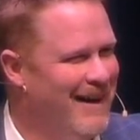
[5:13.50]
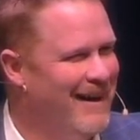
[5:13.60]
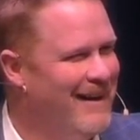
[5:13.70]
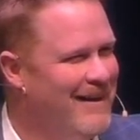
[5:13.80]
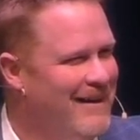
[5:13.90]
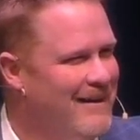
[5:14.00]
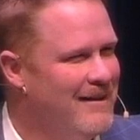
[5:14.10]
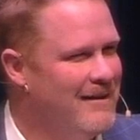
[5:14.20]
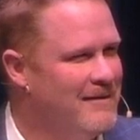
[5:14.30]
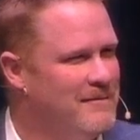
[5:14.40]

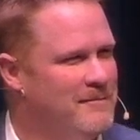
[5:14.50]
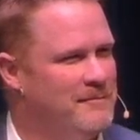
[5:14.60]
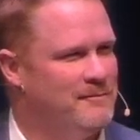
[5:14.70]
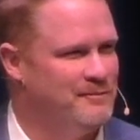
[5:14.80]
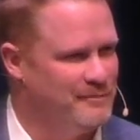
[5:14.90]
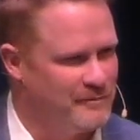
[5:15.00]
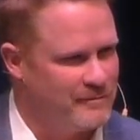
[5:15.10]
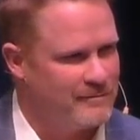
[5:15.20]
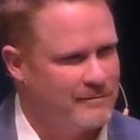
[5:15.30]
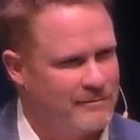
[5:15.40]

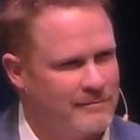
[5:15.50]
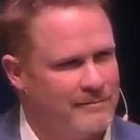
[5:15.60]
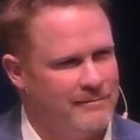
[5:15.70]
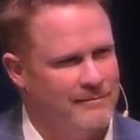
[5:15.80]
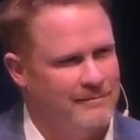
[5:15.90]
(silence)